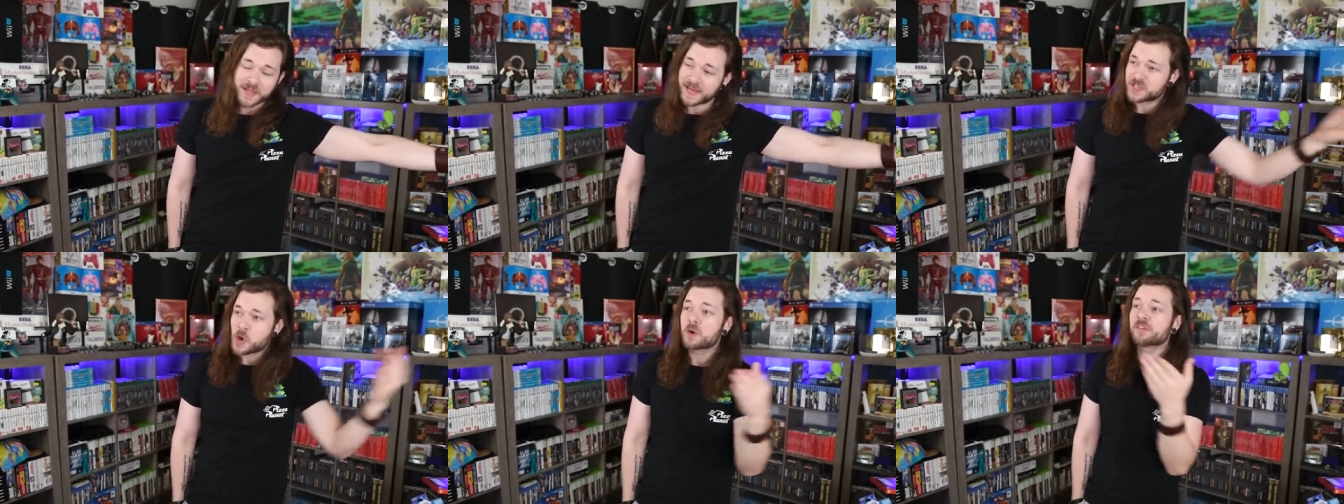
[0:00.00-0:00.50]
Like,
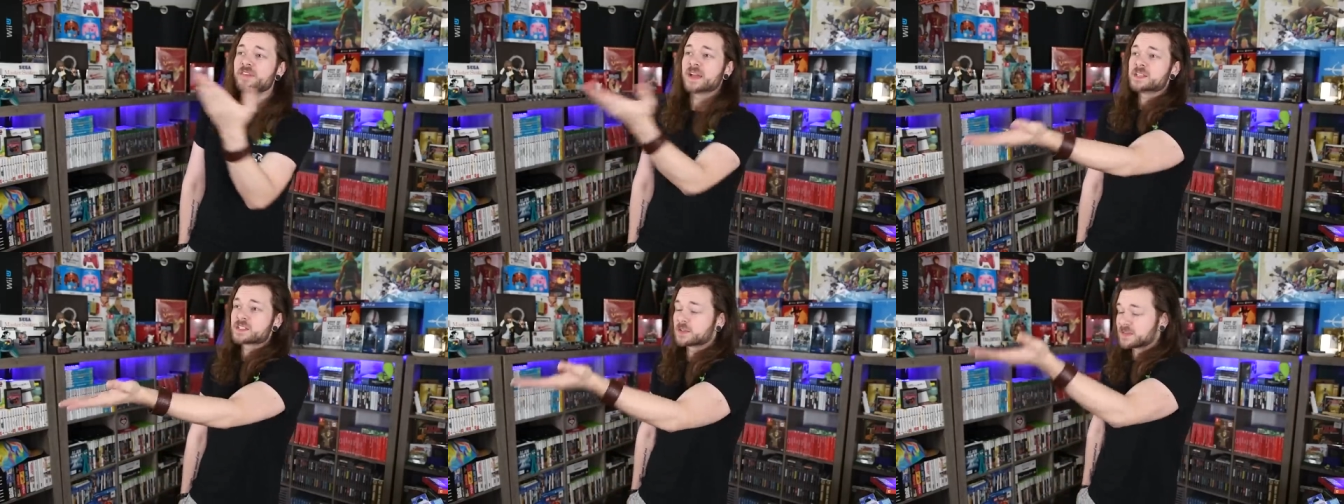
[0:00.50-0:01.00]
no
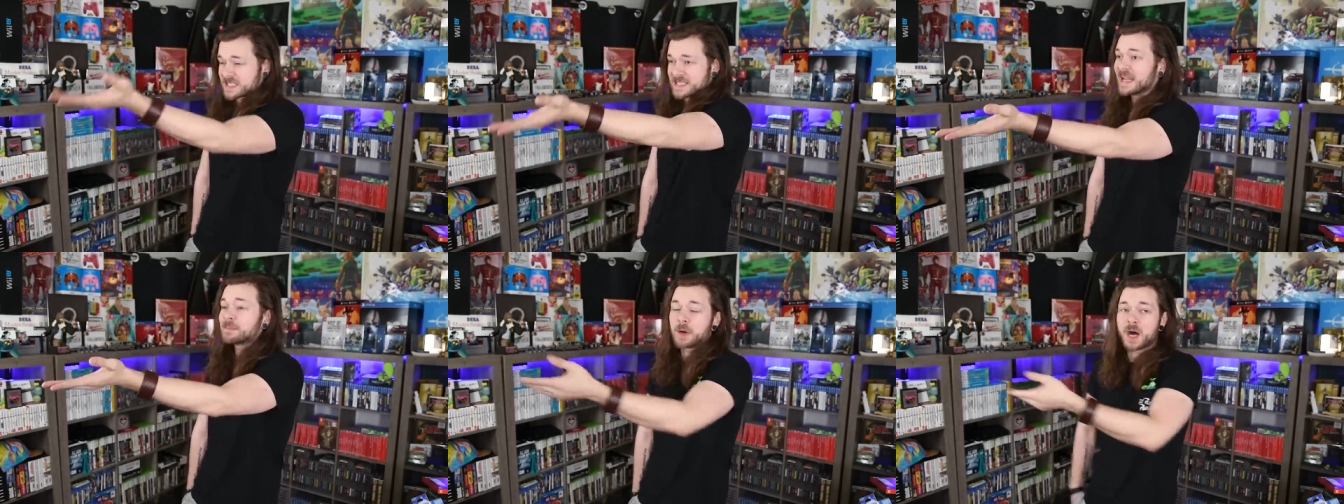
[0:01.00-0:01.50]
offense to
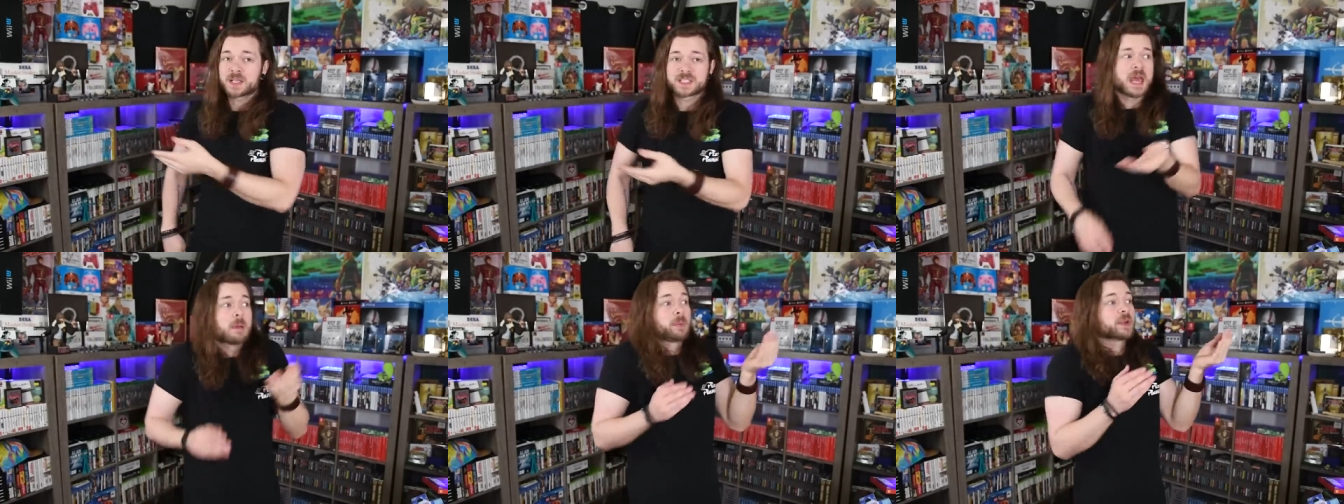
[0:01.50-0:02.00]
Snake Pass,
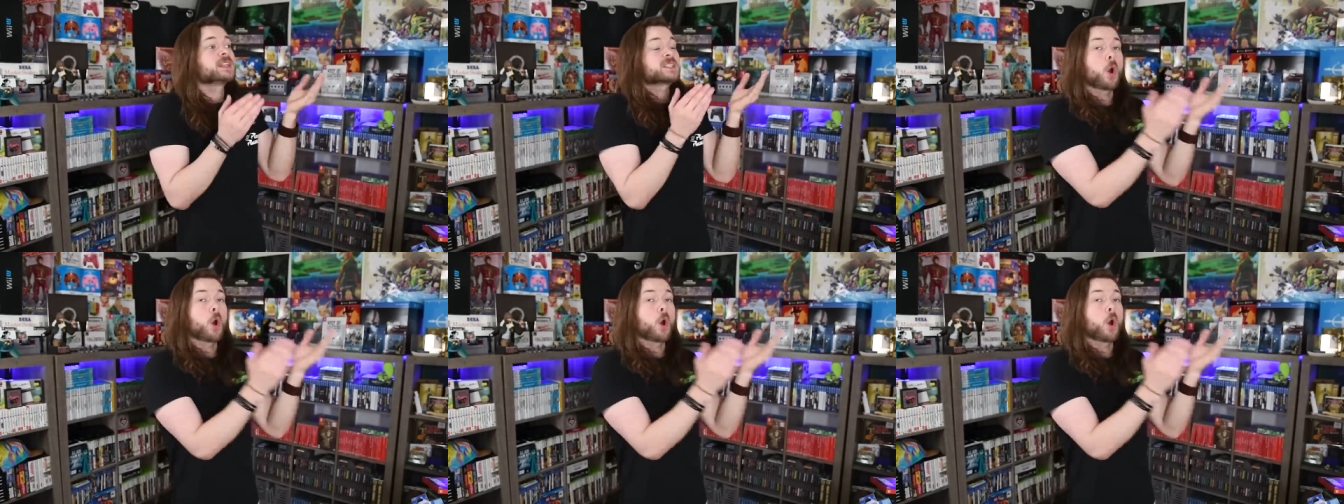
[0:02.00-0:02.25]
but it's